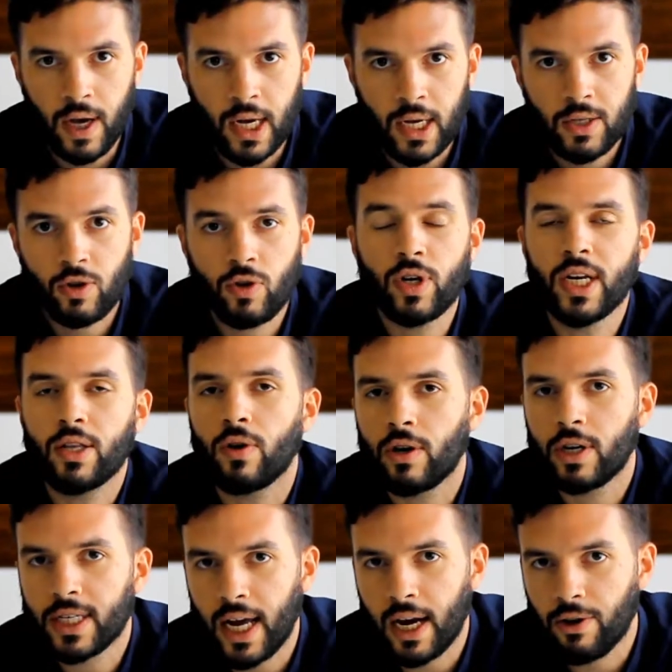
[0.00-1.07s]
So you need to
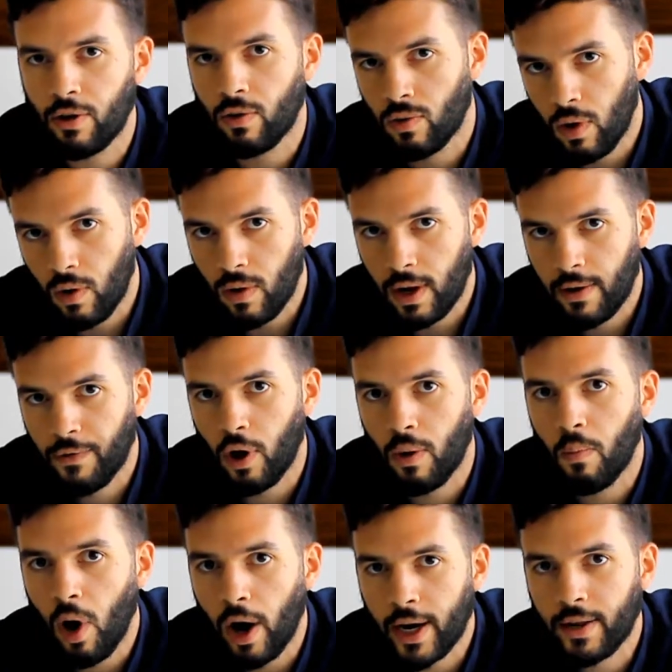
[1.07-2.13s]
understand your role. If you're a
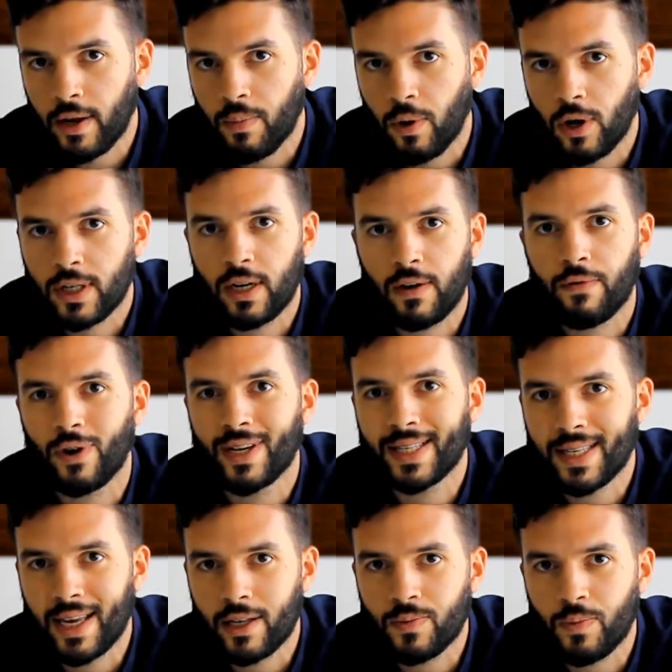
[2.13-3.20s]
marketing person, if you're a
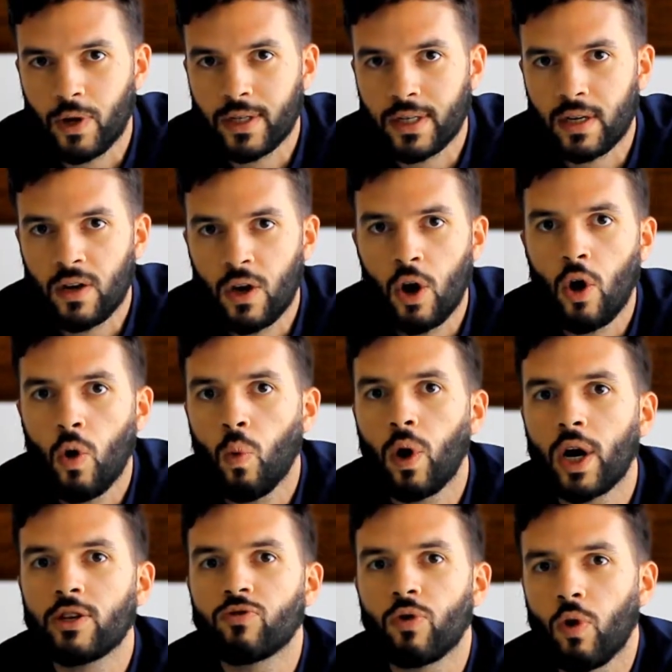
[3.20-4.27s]
salesperson, what
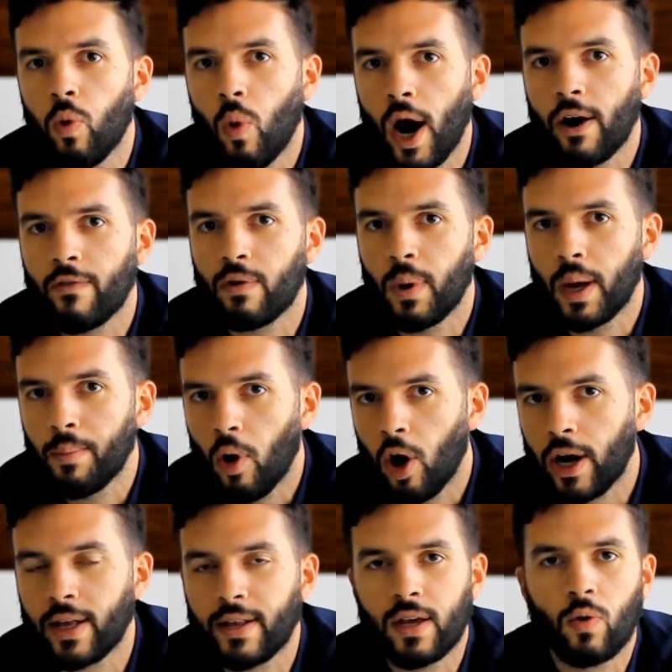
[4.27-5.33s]
is required from a
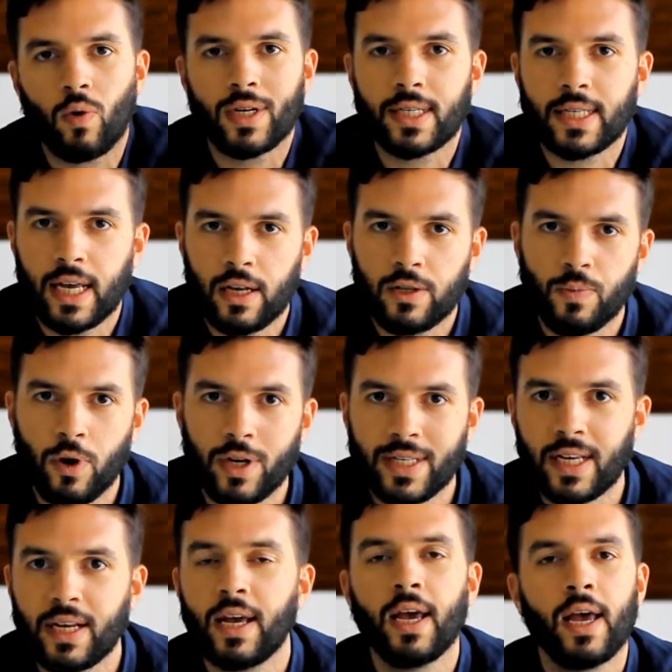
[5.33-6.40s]
marketing or a
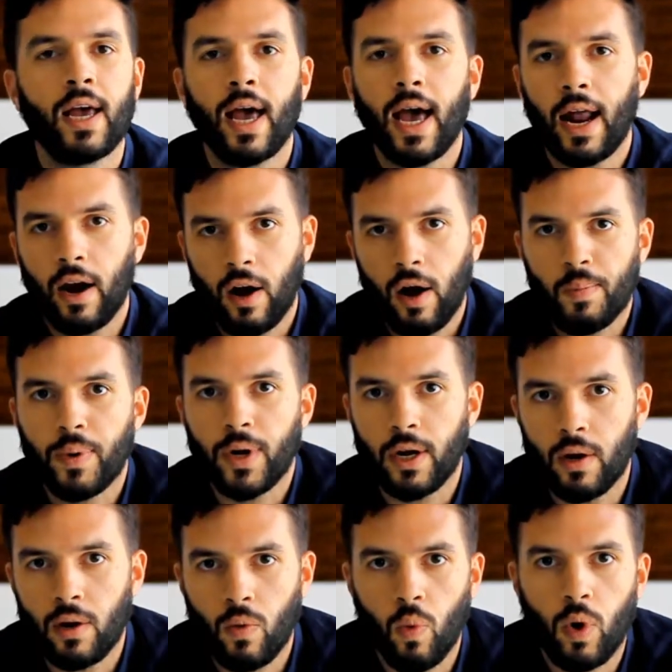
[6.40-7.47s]
salesperson at a company?
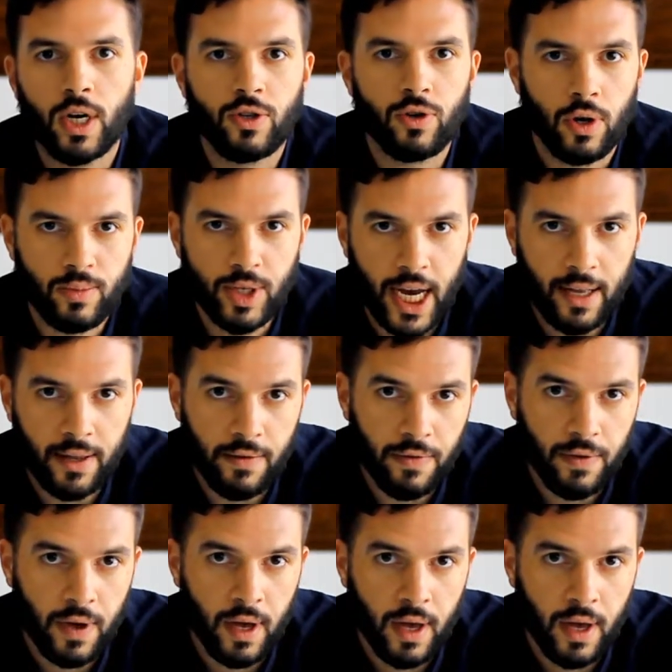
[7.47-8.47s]
What is your objective?